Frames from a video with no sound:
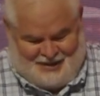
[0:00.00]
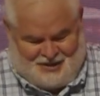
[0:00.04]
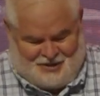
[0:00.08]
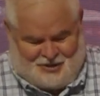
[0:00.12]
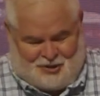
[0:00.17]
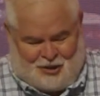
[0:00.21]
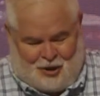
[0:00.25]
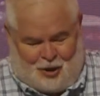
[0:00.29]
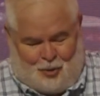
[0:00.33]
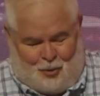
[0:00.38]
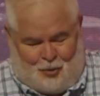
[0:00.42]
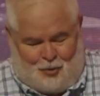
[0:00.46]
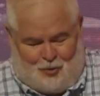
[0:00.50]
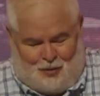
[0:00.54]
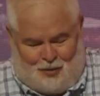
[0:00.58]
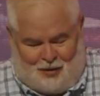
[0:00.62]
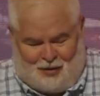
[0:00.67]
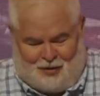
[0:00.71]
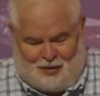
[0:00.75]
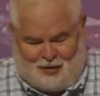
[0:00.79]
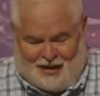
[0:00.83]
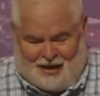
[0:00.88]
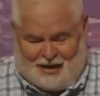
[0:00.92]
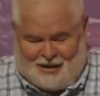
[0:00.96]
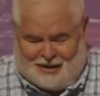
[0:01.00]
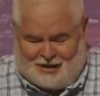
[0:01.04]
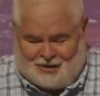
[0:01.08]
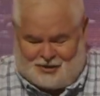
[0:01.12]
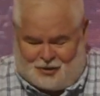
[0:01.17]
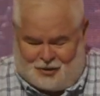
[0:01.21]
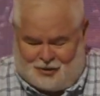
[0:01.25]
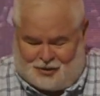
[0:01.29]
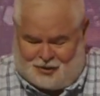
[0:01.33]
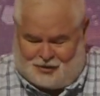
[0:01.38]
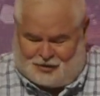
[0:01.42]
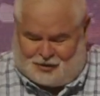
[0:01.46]
So then let's
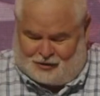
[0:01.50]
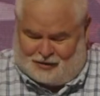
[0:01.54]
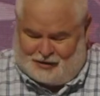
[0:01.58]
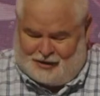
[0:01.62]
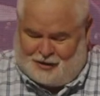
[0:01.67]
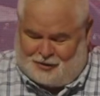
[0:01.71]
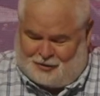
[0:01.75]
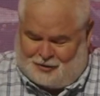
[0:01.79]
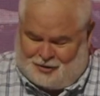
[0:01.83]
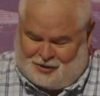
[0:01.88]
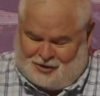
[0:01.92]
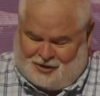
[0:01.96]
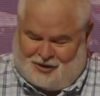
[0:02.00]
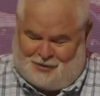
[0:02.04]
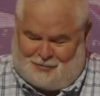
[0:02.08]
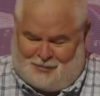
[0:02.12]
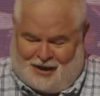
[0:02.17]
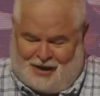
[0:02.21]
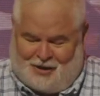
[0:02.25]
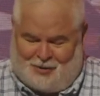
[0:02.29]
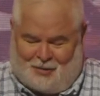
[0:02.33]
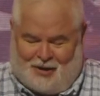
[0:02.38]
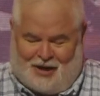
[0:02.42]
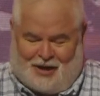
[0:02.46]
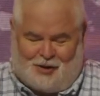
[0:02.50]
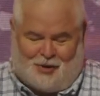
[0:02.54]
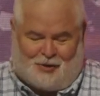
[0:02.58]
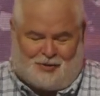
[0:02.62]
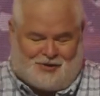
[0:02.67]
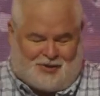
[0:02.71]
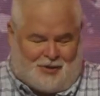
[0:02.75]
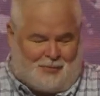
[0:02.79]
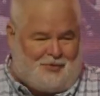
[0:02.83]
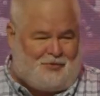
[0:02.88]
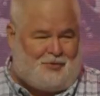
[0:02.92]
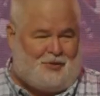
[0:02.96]
look at the liturgy, and by the way, I know
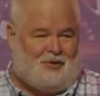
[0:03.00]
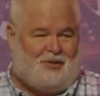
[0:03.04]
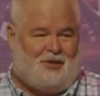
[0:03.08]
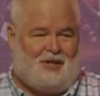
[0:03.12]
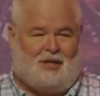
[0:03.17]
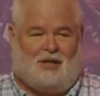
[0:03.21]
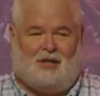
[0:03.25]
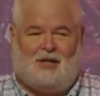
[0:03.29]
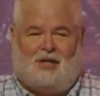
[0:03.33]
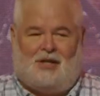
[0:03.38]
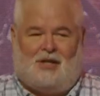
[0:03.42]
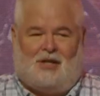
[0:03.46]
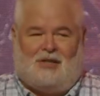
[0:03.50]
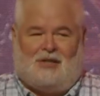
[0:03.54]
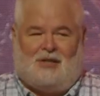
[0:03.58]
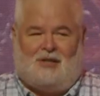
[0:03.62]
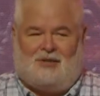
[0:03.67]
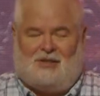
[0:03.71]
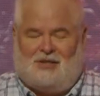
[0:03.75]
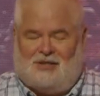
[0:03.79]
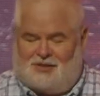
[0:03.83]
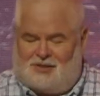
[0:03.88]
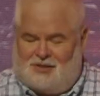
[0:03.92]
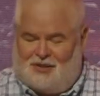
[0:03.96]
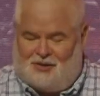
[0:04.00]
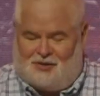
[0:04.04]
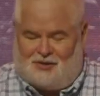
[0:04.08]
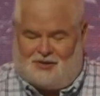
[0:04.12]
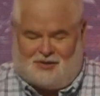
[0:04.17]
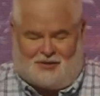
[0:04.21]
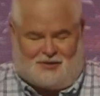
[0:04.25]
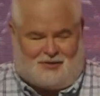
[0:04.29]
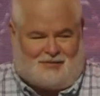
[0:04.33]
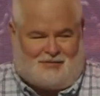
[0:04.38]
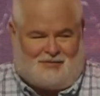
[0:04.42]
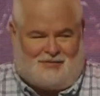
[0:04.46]
some of you are thinking, well, isn't he
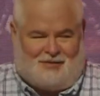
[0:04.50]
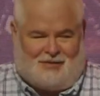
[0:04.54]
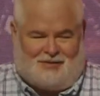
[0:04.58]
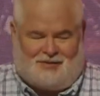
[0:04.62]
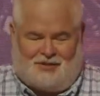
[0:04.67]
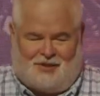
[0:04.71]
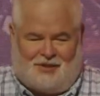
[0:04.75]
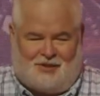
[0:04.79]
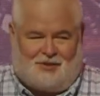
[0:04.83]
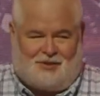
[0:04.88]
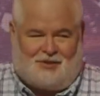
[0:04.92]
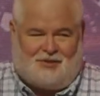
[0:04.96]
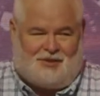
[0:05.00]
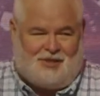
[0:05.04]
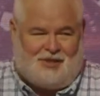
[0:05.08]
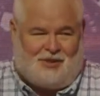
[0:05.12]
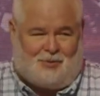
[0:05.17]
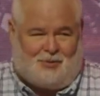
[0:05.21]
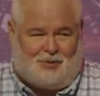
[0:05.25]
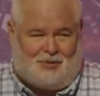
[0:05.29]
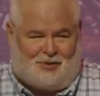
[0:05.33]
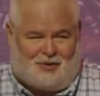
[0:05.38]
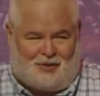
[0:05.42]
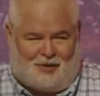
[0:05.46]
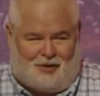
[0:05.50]
gonna deal with the